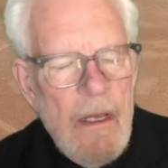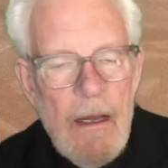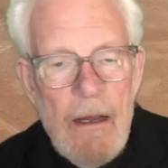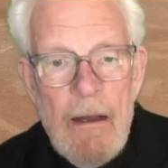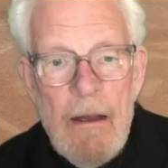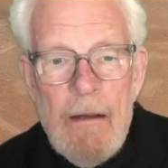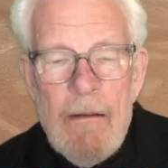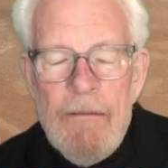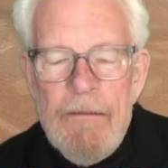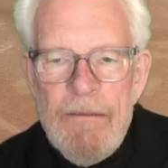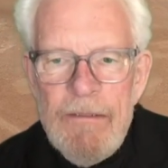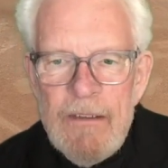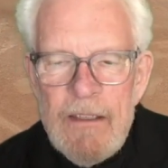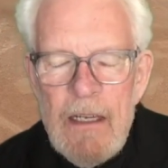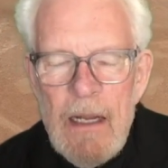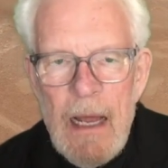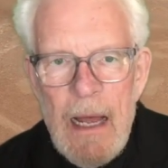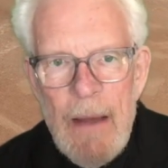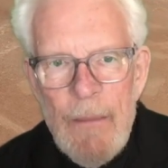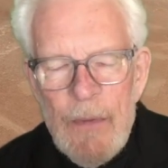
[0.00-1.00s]
A
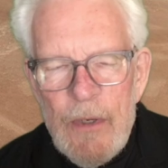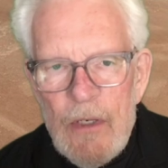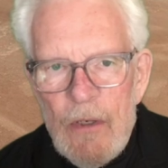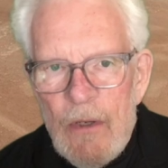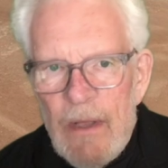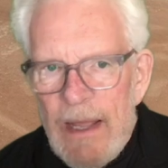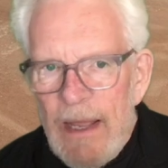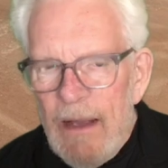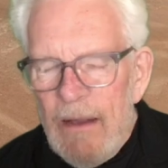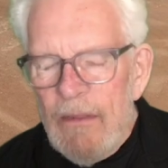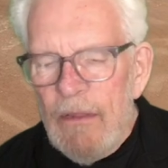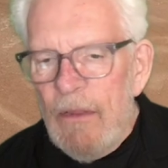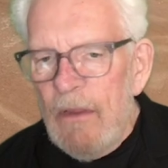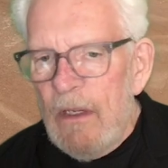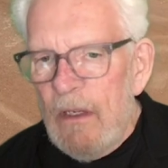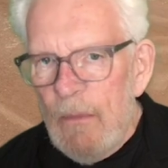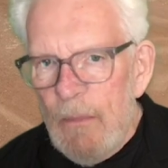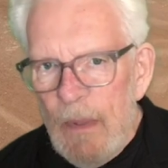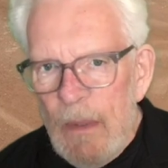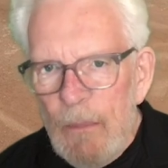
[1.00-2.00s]
phenomenal
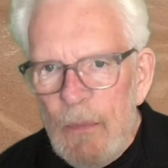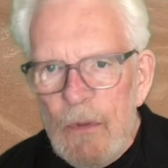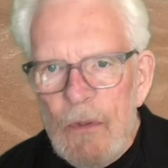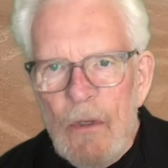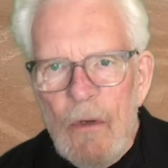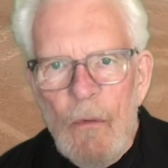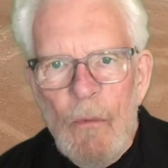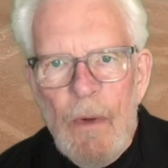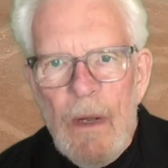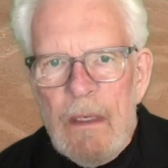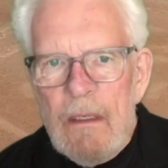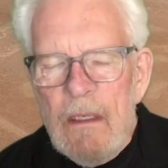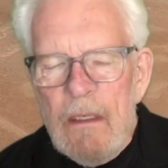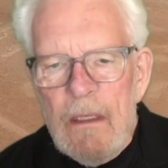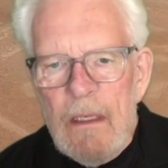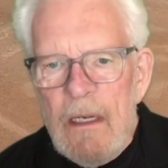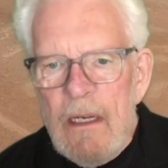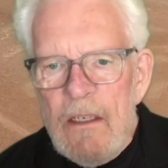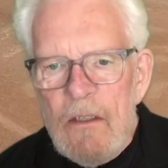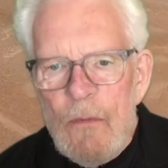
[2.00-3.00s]
athlete. People don't
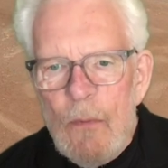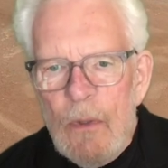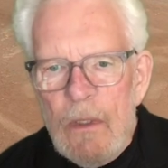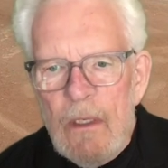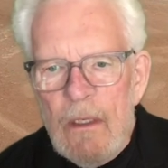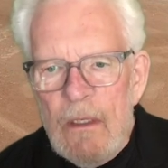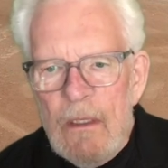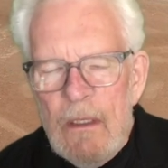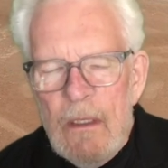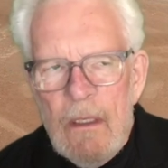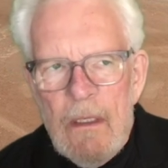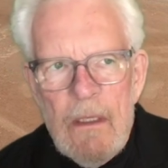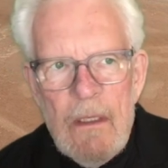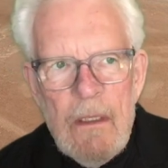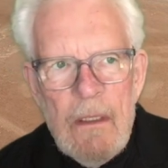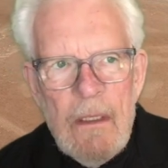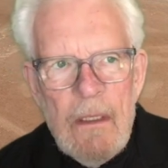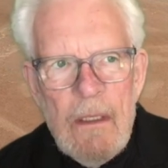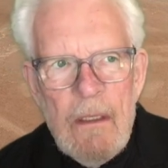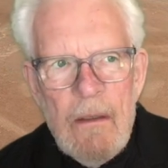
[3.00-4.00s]
recognize what
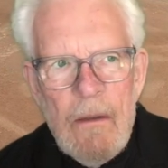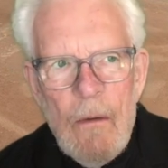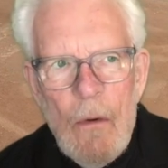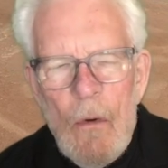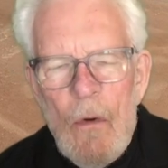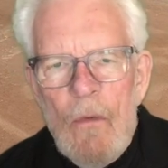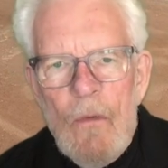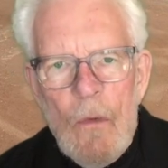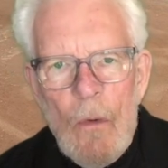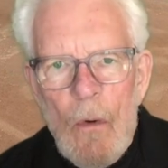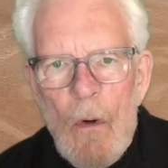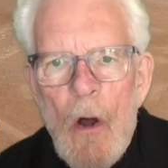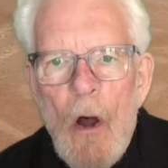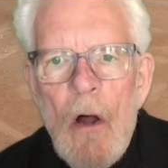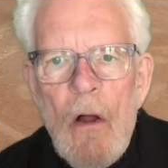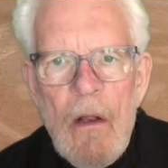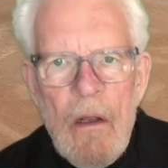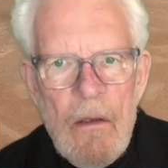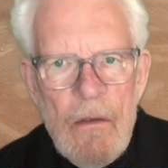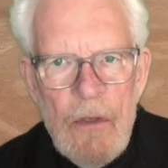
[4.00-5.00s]

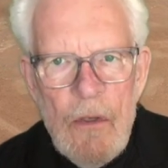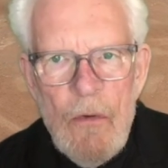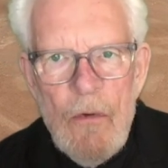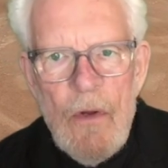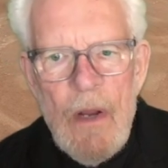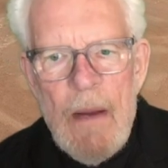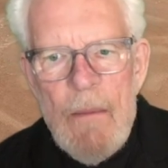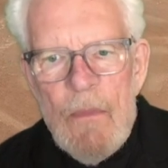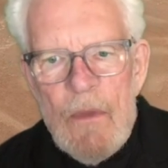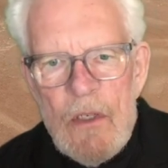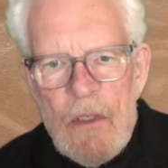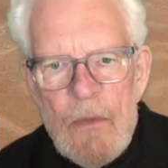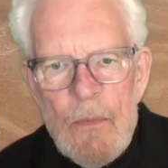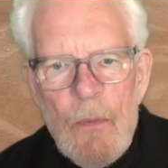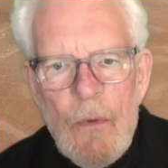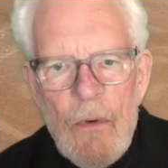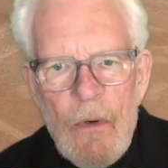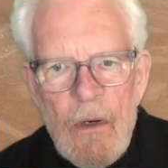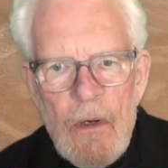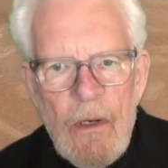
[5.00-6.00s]
overall, you name the
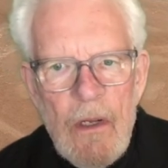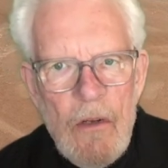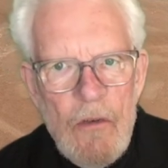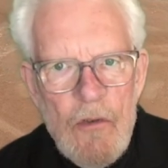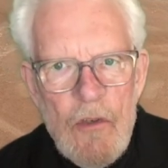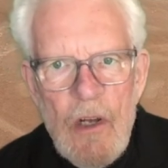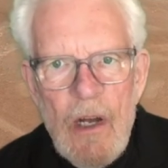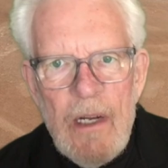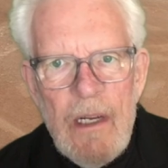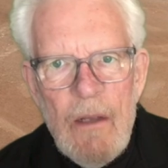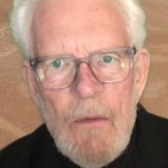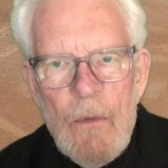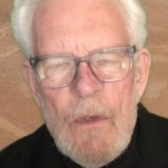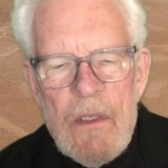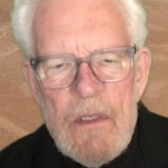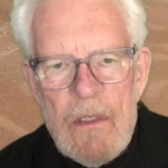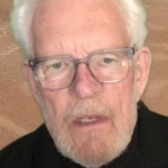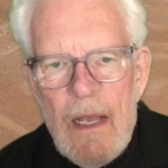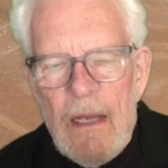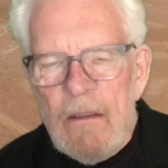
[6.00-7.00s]
sport, and Johnny
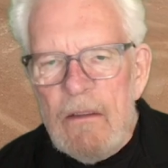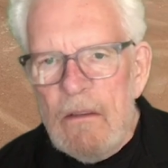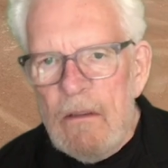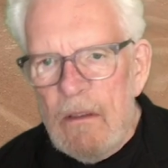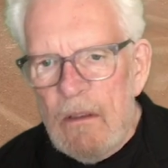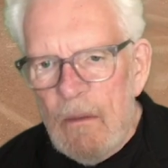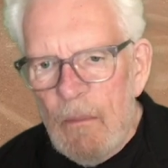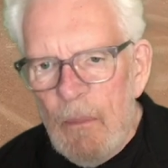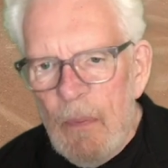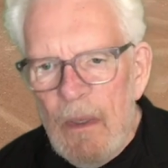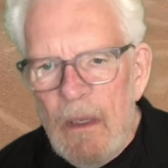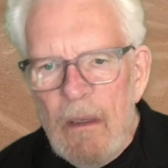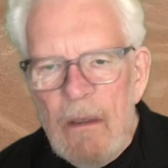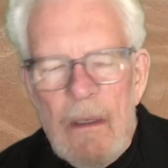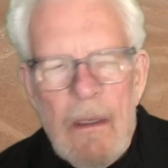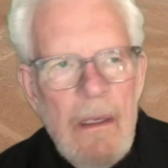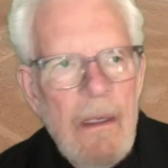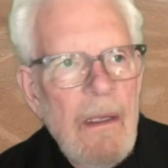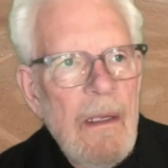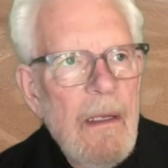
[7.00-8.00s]
was excellent, be
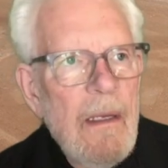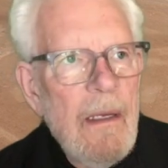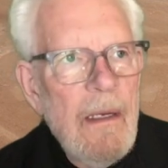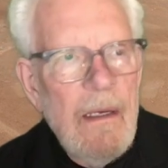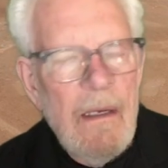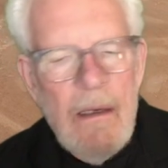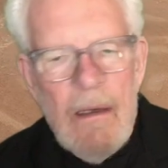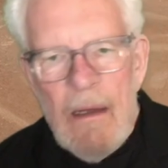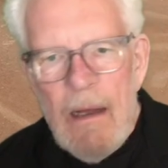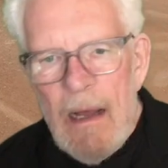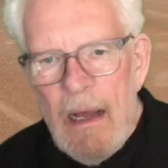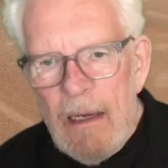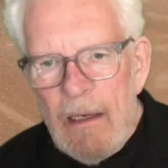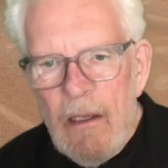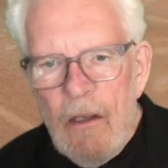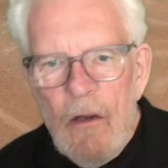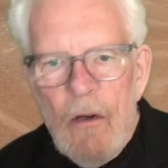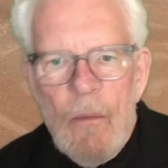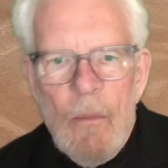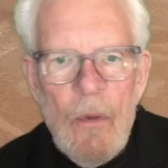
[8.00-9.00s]
it
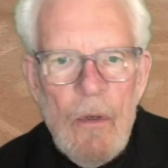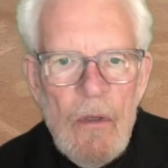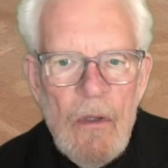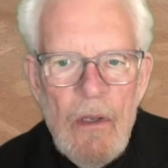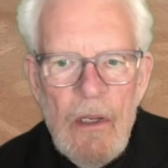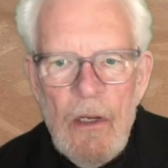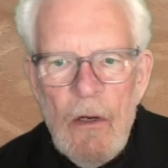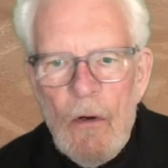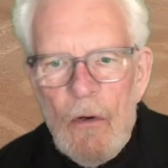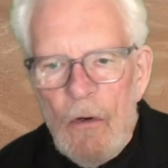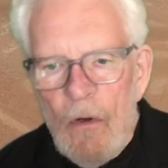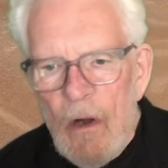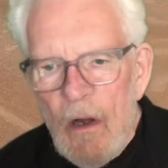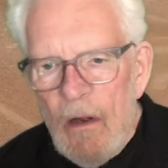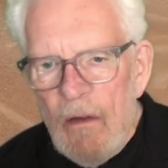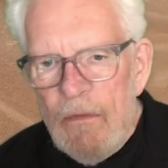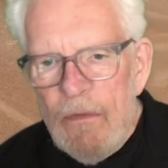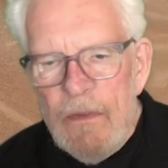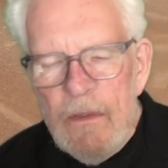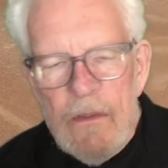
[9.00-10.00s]
hockey or bowling or
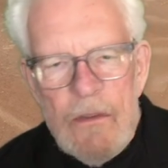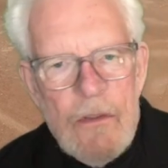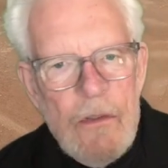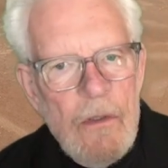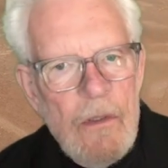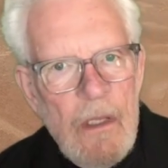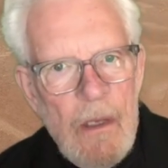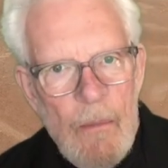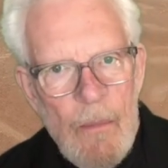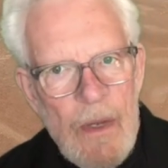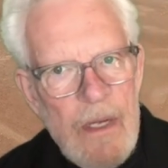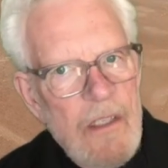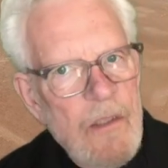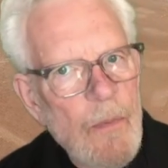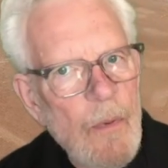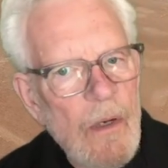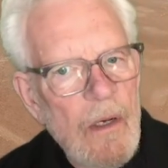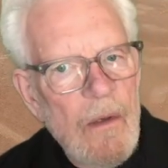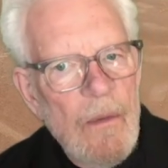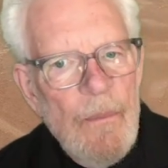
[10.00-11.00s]
golf, and certainly baseball